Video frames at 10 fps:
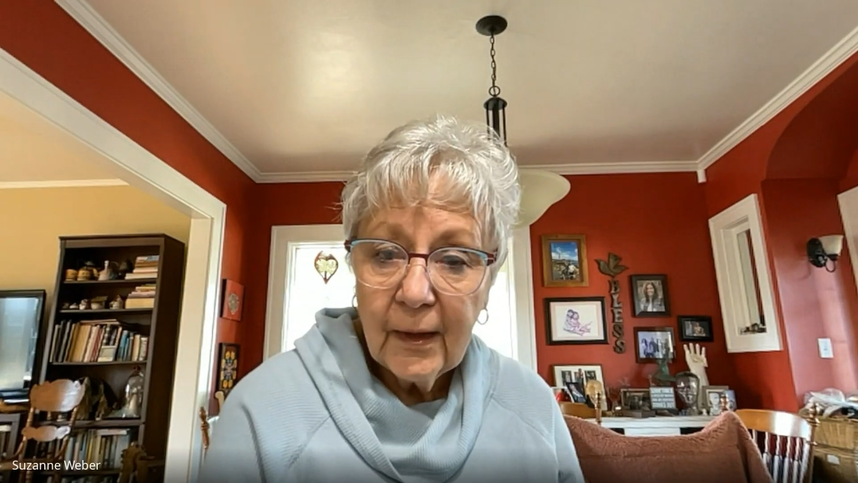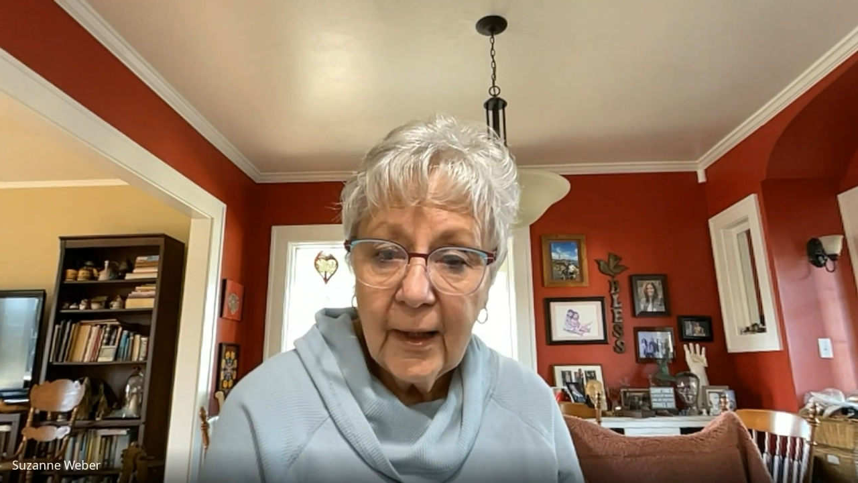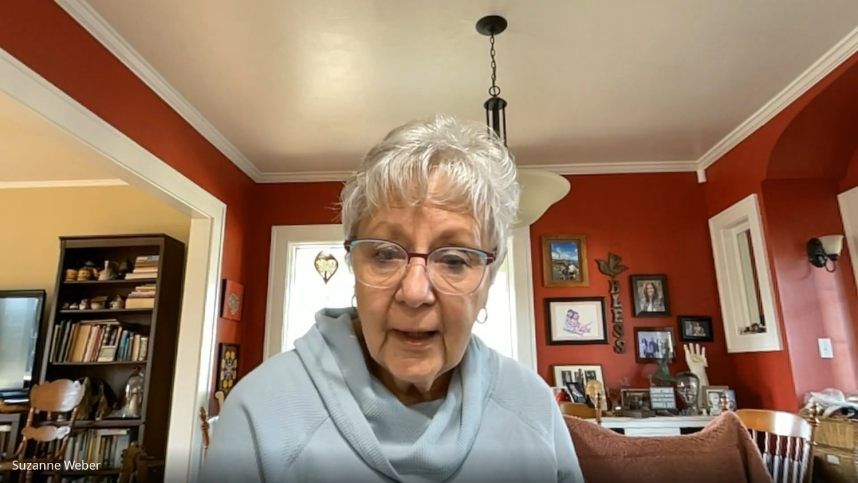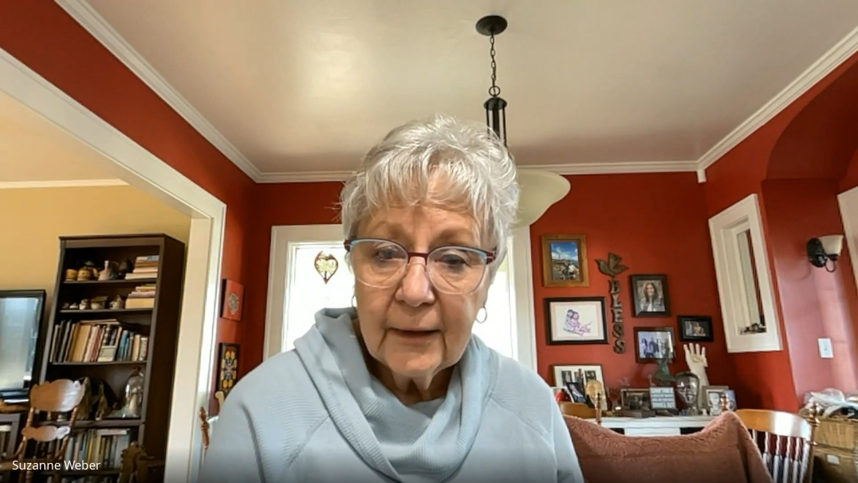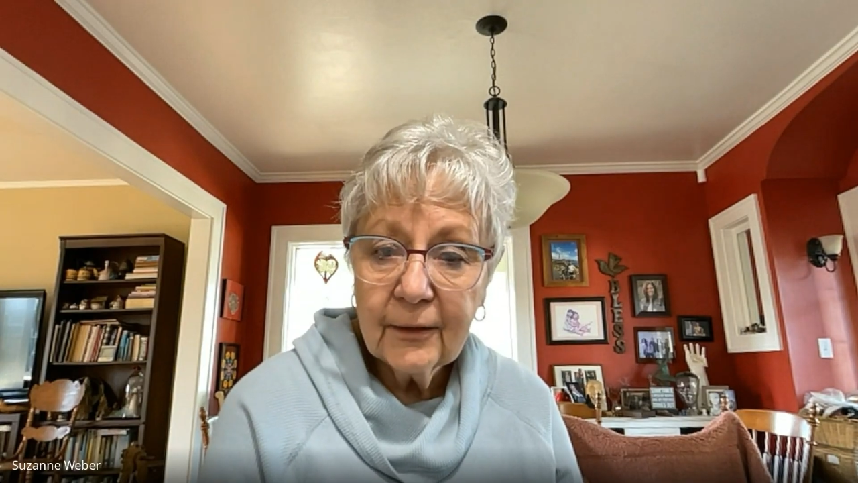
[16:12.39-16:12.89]

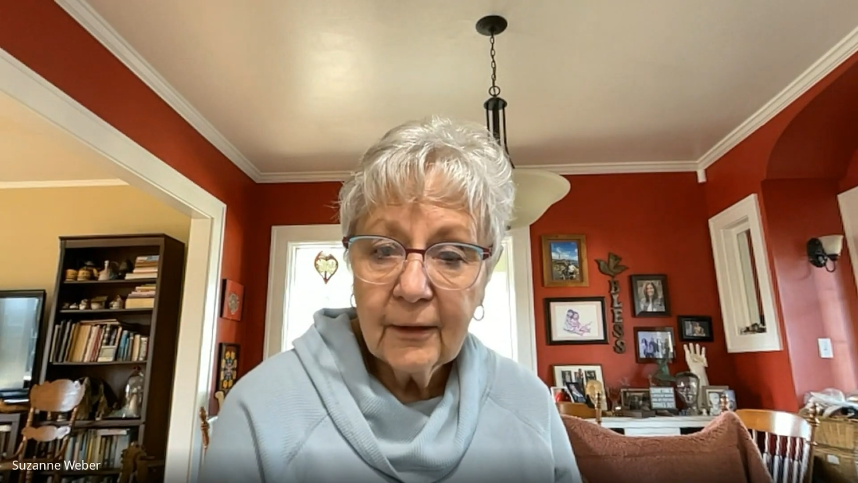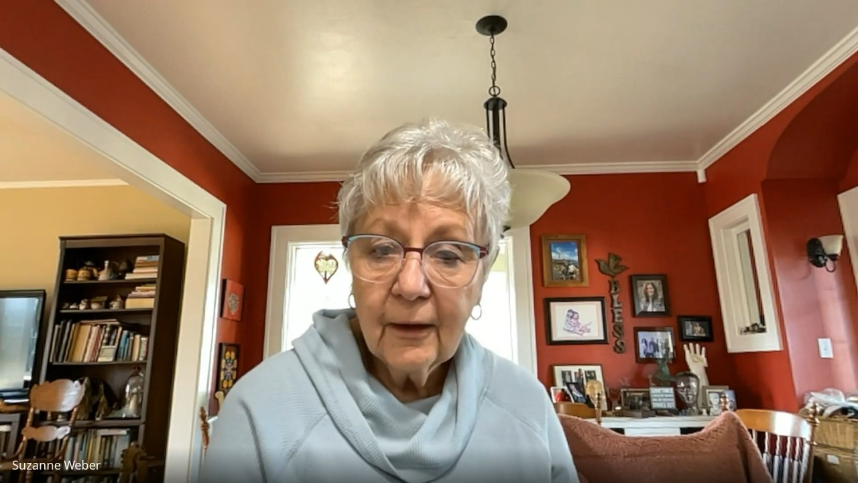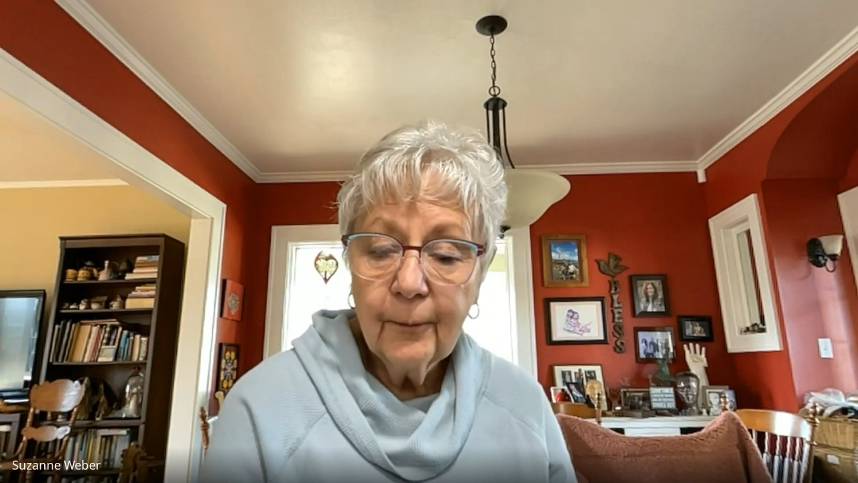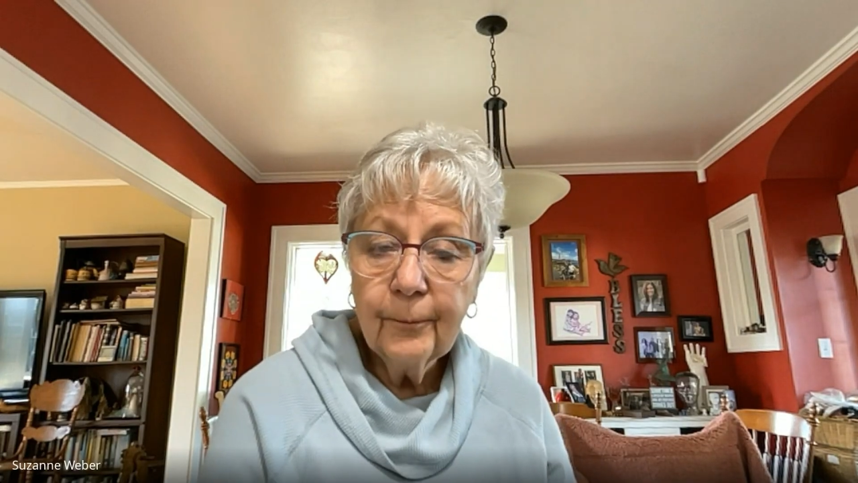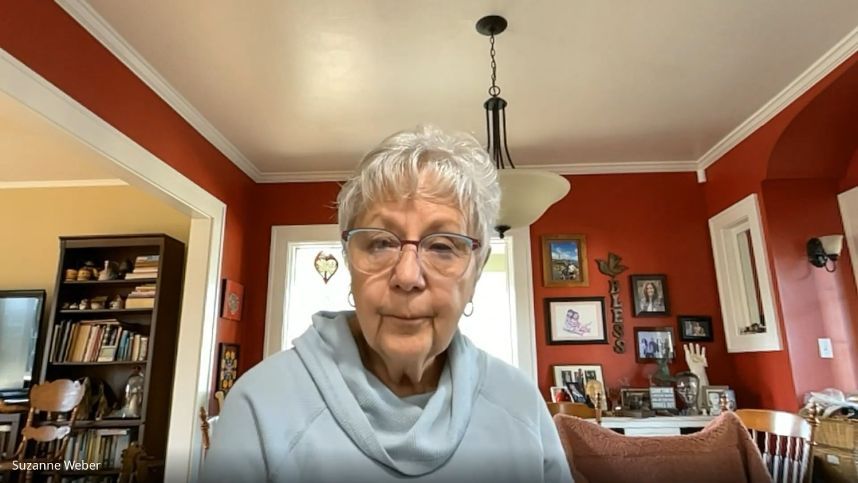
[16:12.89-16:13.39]
at
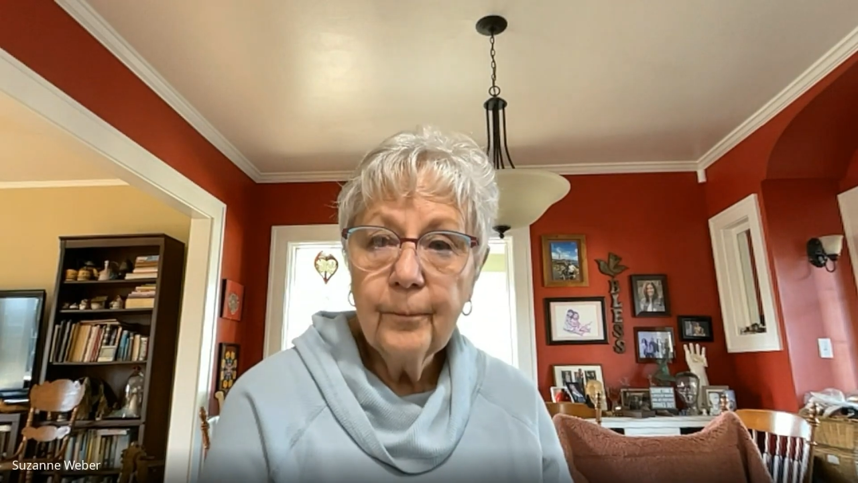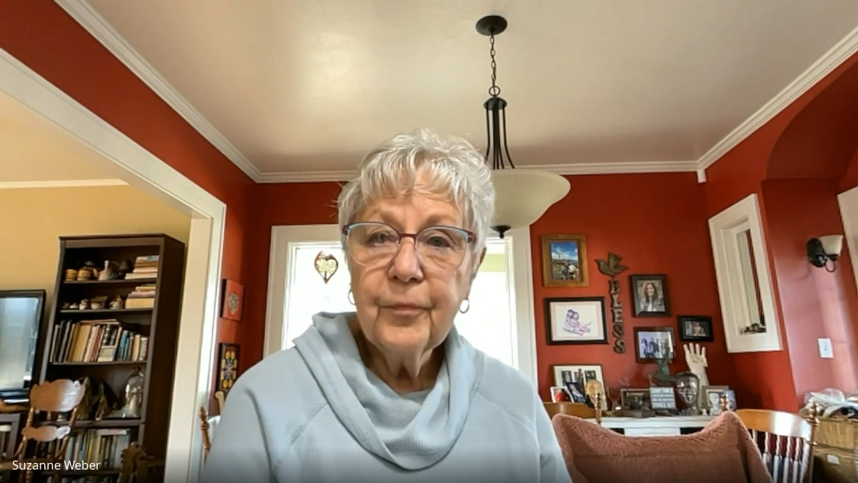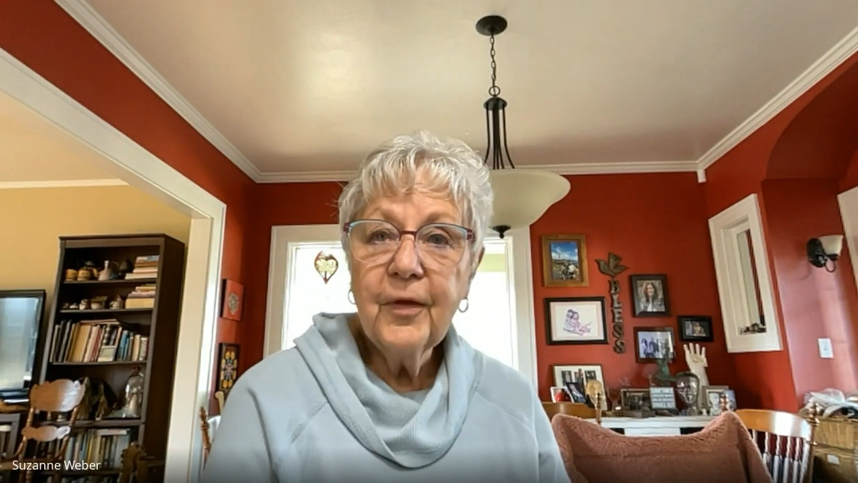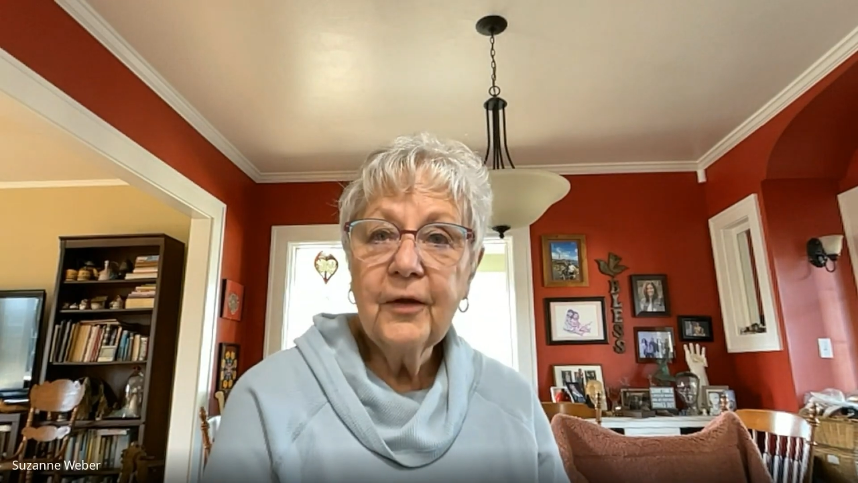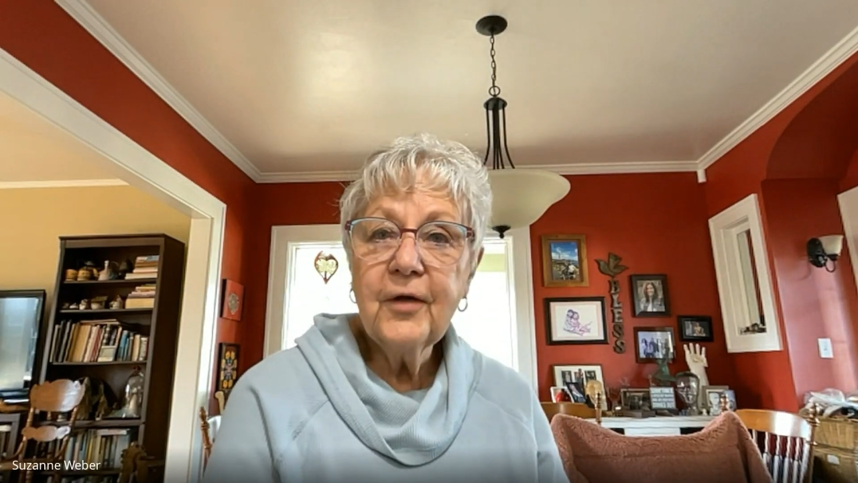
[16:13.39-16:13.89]
the